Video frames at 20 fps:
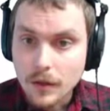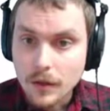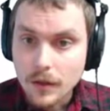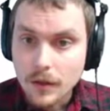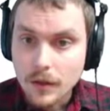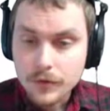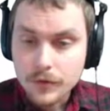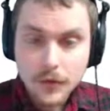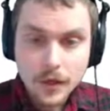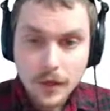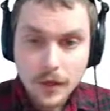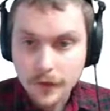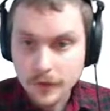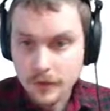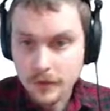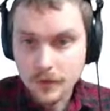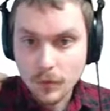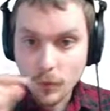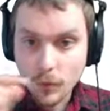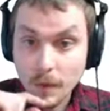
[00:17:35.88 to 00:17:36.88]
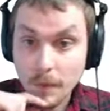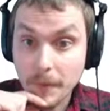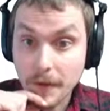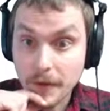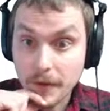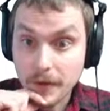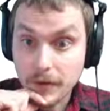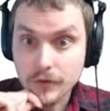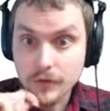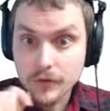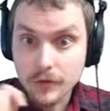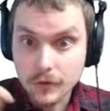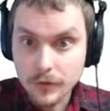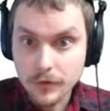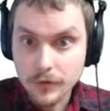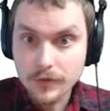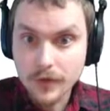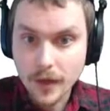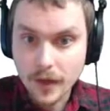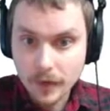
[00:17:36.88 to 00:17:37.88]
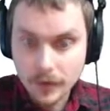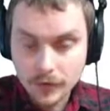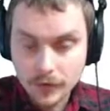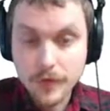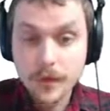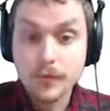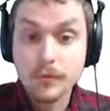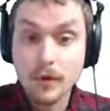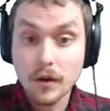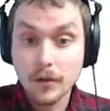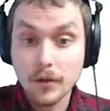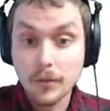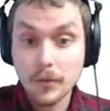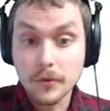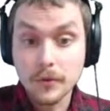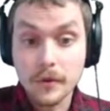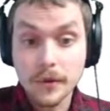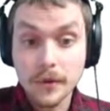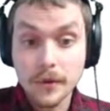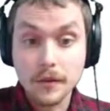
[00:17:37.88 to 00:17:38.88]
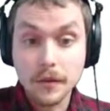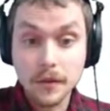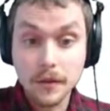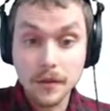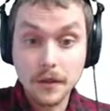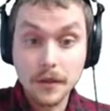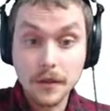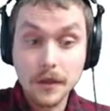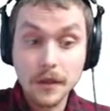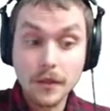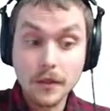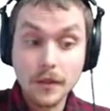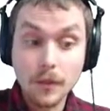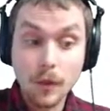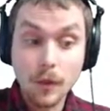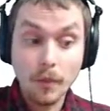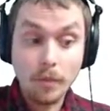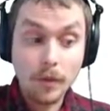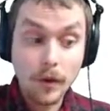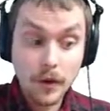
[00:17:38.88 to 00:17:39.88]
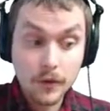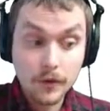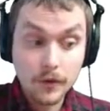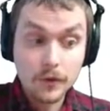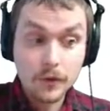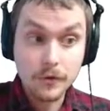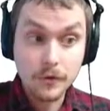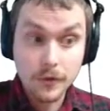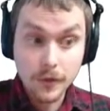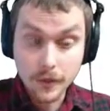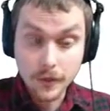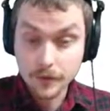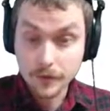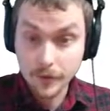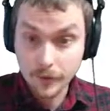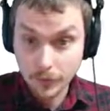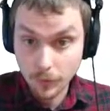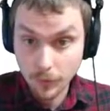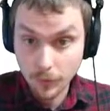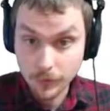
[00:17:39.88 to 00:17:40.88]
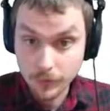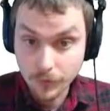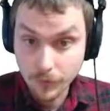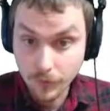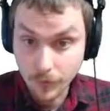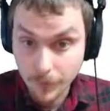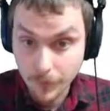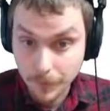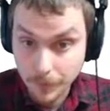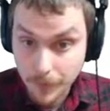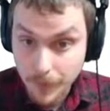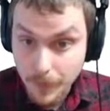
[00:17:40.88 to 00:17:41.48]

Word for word: So again, this is a web page. Let's user sign in. So that's why we're building the, the web browser inside of a WinForm.